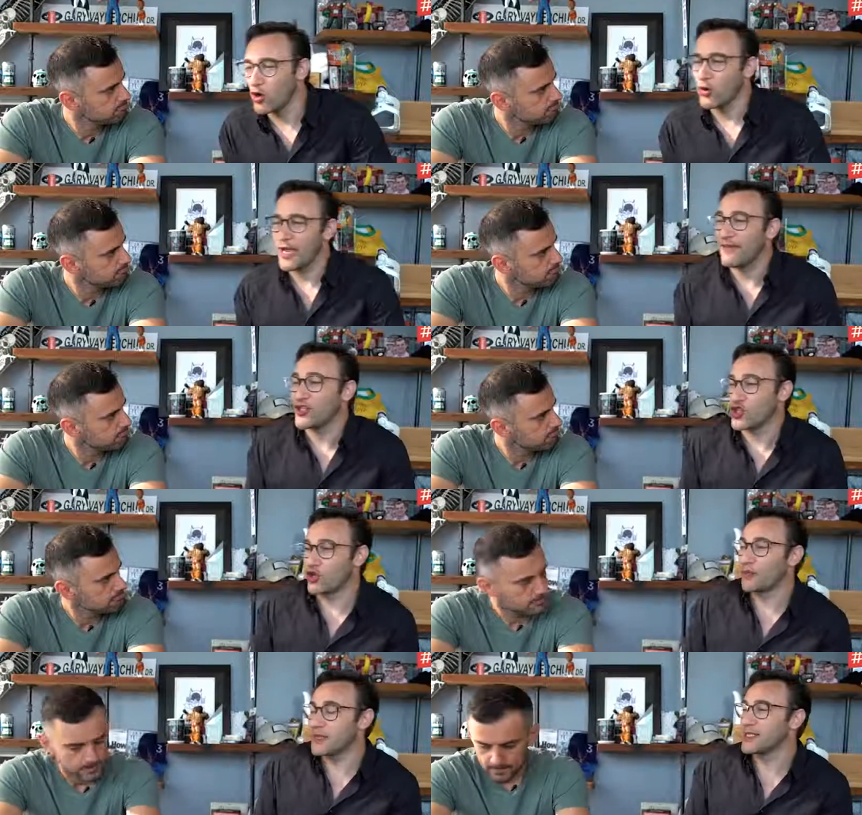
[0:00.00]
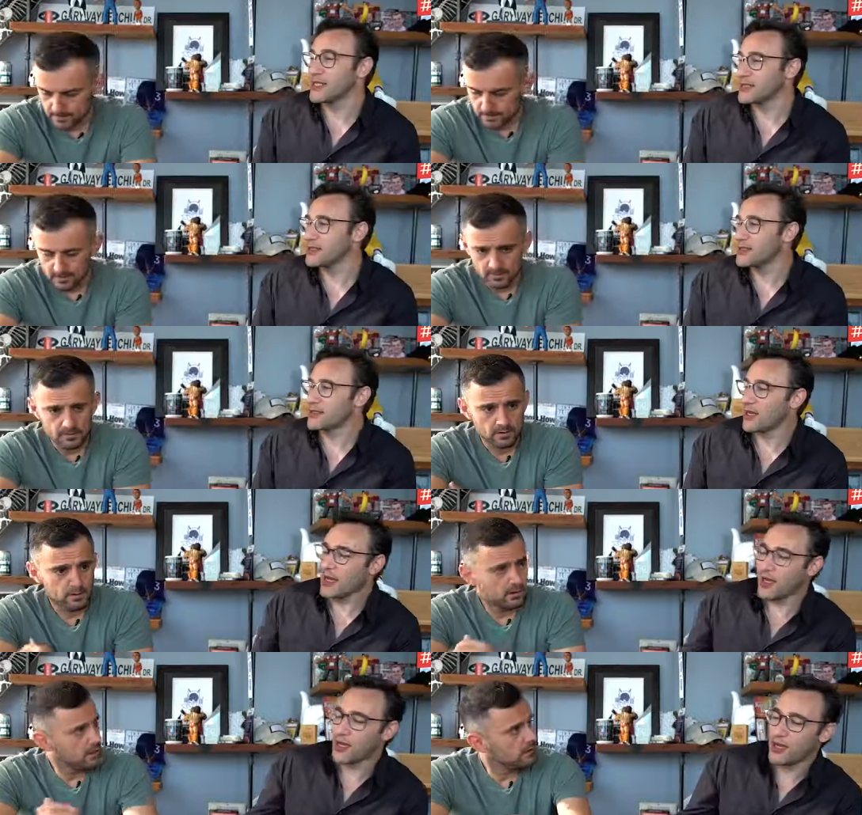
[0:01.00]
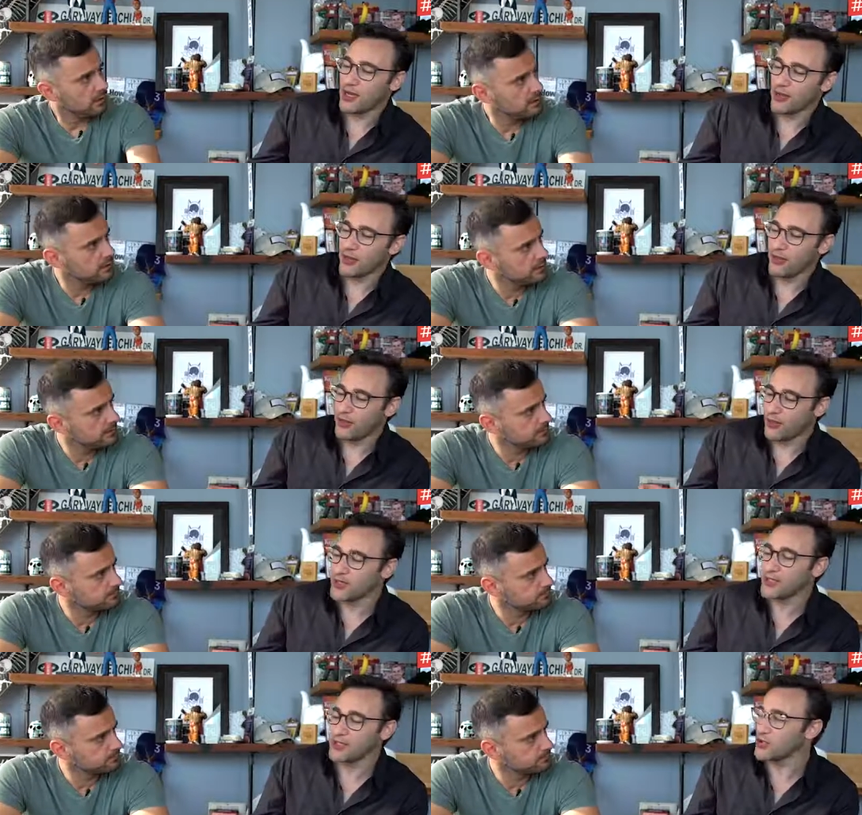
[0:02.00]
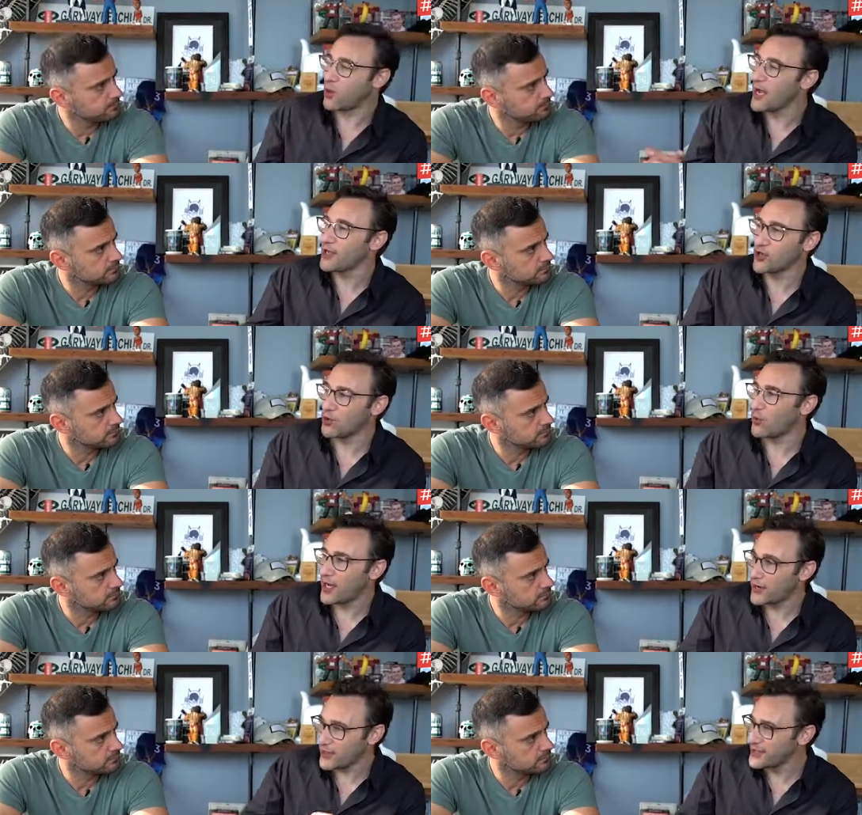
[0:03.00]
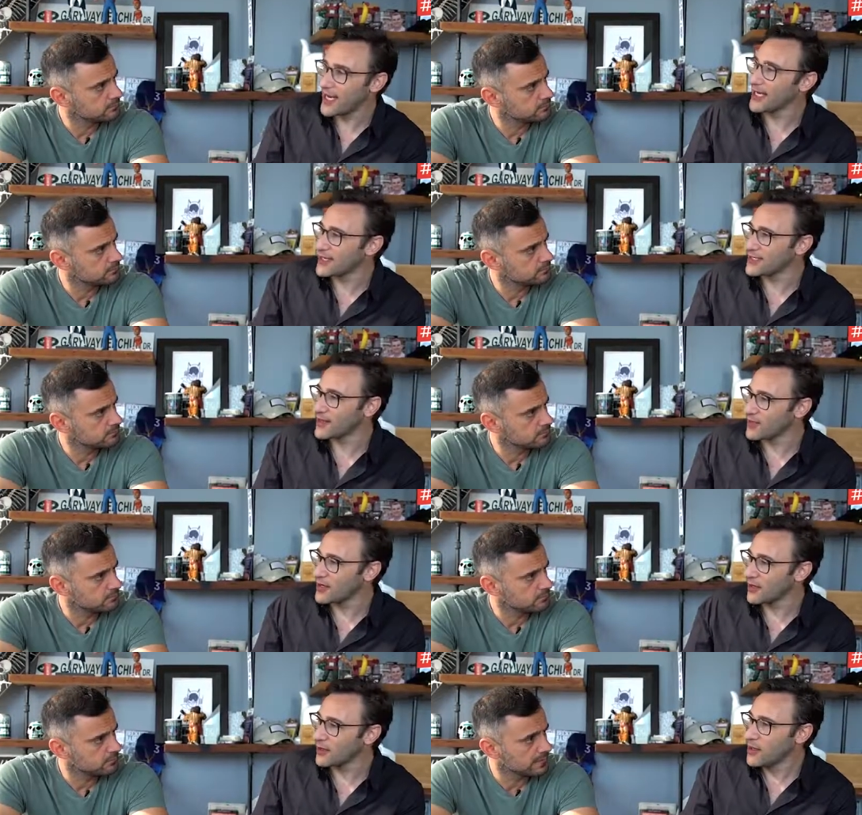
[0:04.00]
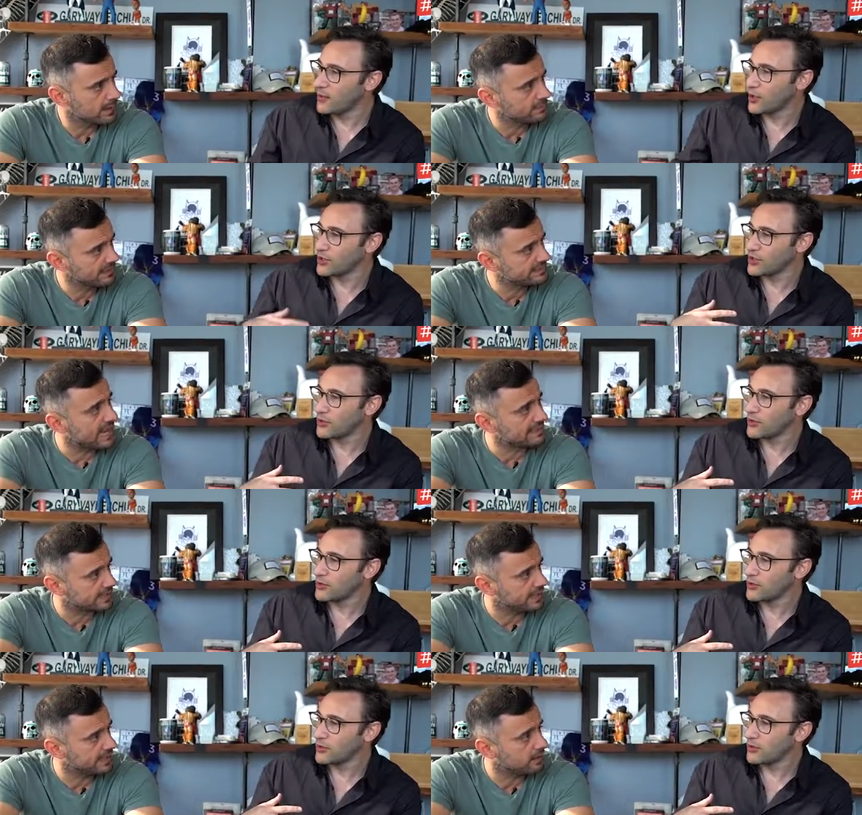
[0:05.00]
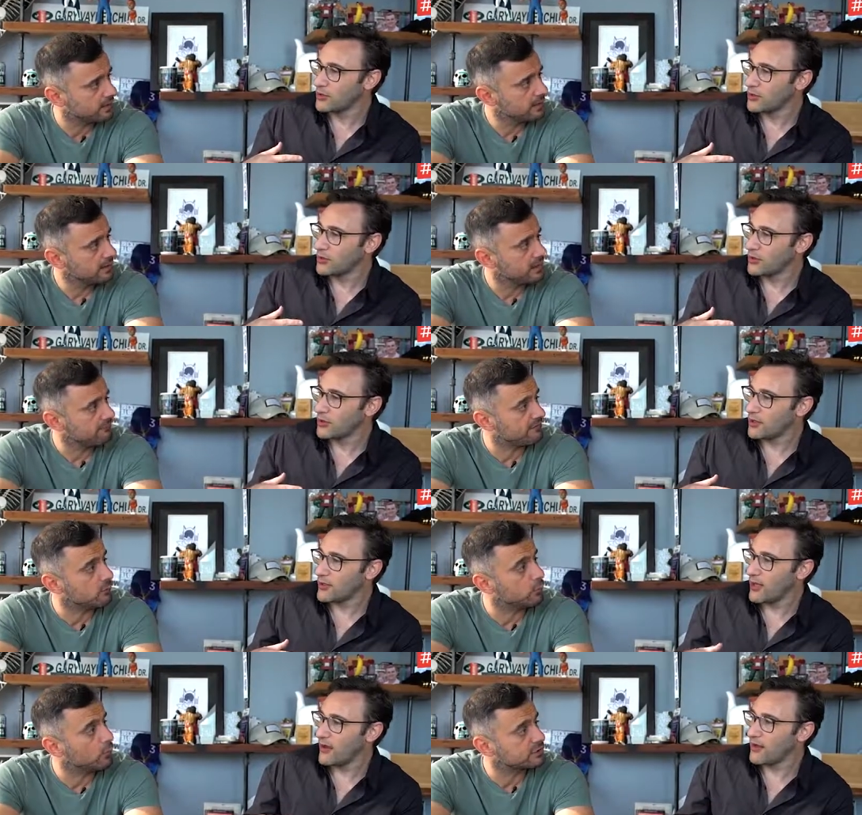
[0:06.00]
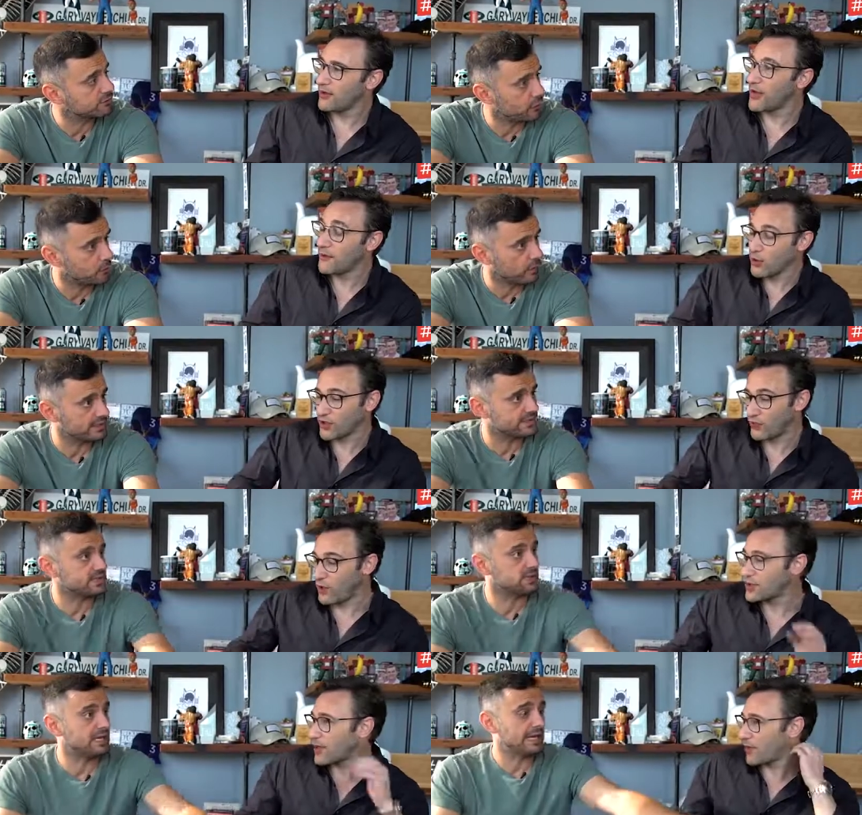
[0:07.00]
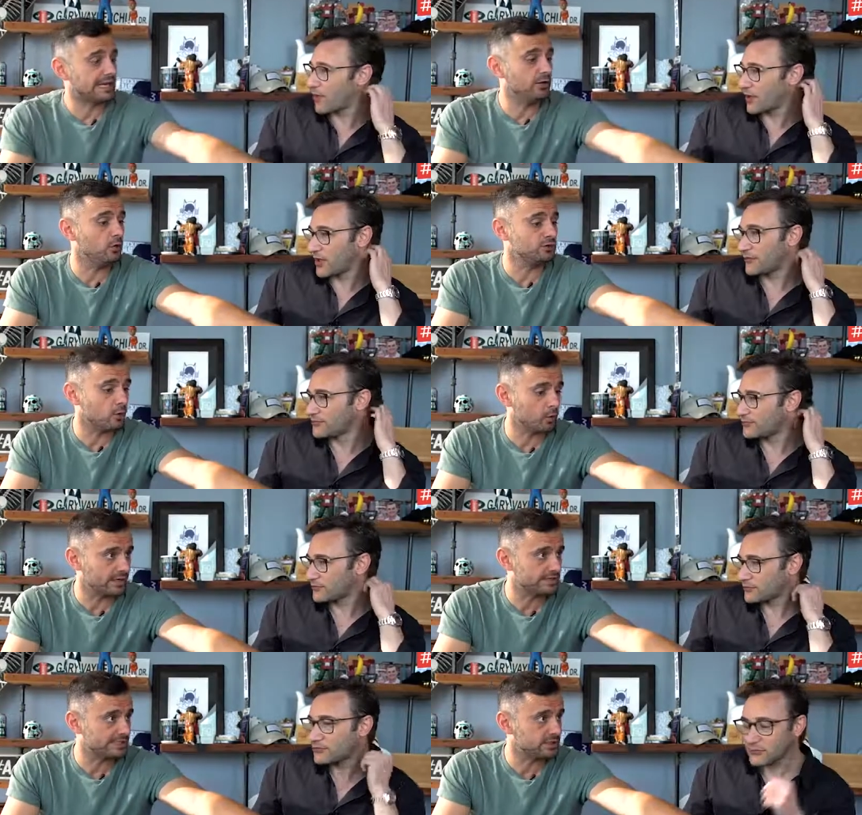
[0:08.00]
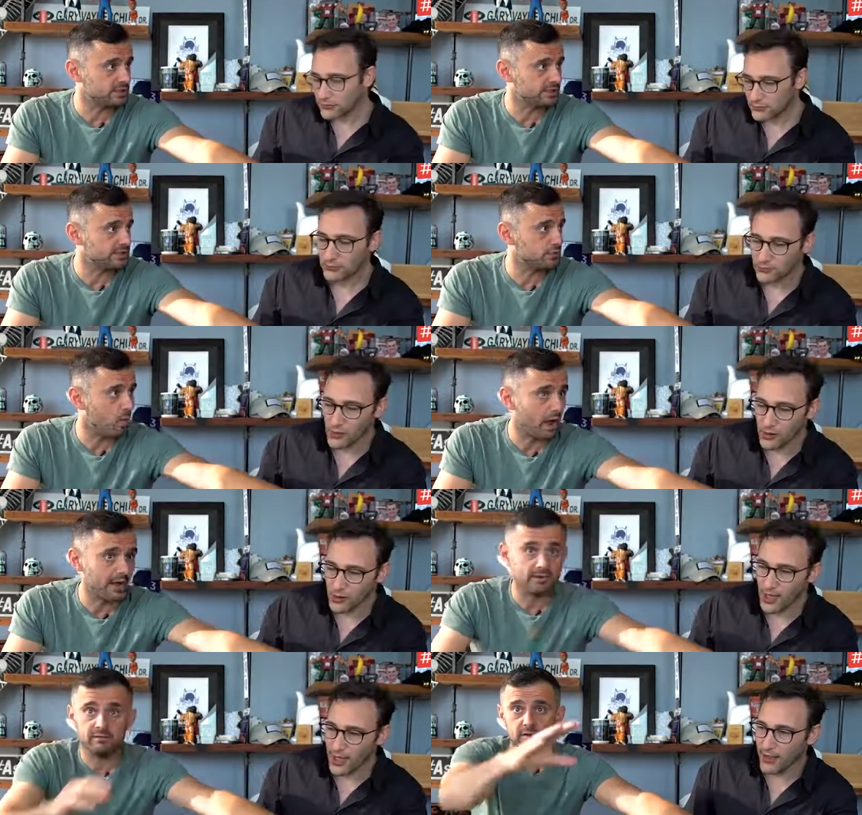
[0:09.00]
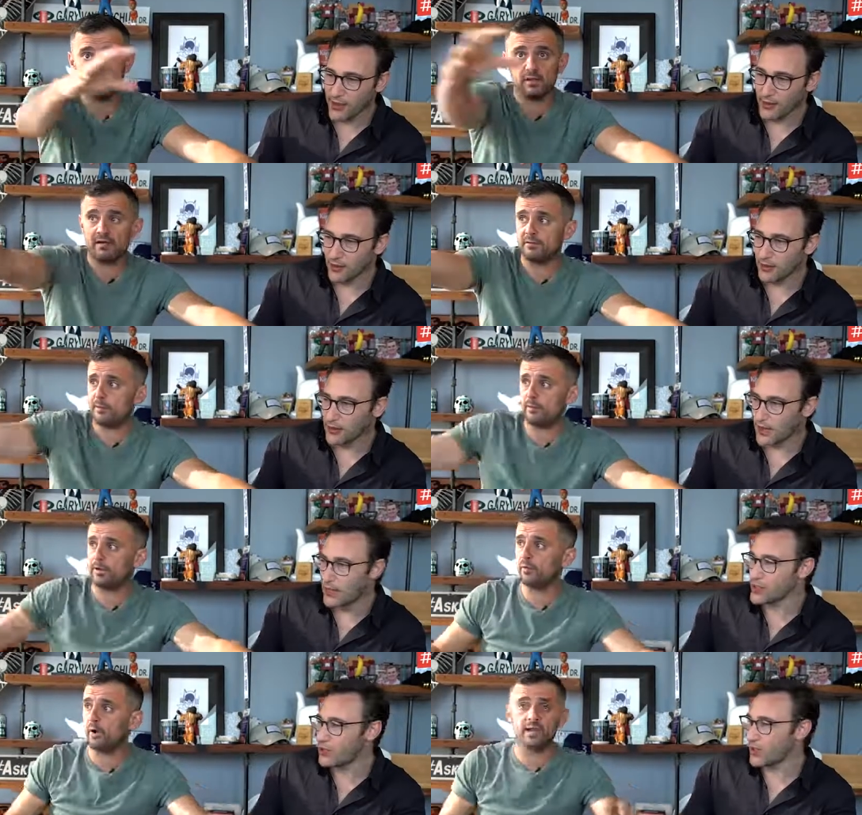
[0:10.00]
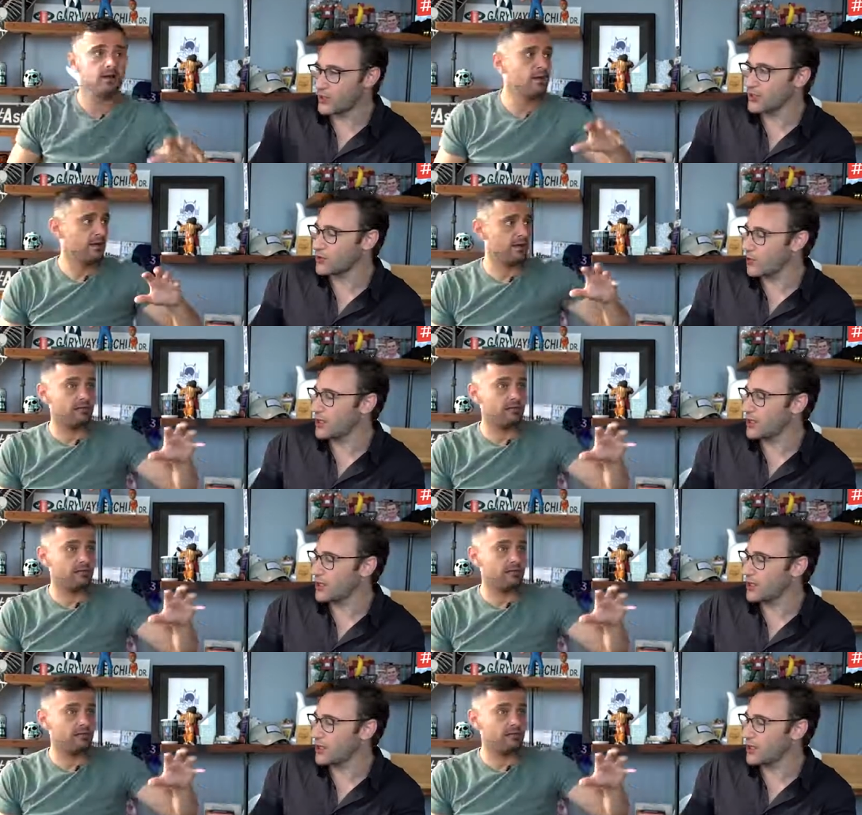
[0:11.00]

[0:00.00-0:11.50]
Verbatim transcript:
Speaker 1: So if it's your business, uh, the business's why and your why are exactly the same thing. Yeah, because but he's
Speaker 2: asking if he works for an organization, for he knows the organization's why. I mean, a lot of the people he here, knows the right? organization's